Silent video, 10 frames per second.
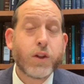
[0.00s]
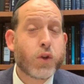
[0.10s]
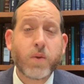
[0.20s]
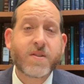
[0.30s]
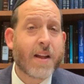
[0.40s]

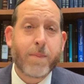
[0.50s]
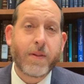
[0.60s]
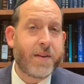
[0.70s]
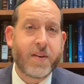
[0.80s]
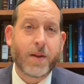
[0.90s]
Don't stop
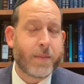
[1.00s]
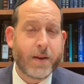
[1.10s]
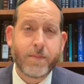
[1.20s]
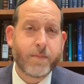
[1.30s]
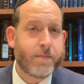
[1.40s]
believing in
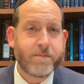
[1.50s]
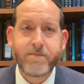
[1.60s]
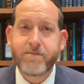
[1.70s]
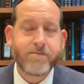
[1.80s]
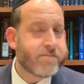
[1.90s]
me.
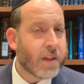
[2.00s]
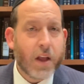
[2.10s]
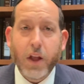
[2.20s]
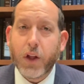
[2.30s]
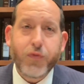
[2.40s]

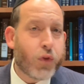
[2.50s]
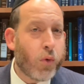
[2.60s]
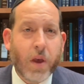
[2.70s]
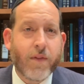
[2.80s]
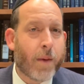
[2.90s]

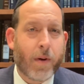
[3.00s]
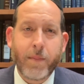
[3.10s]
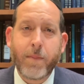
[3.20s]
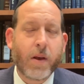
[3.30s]
Don't give up on me,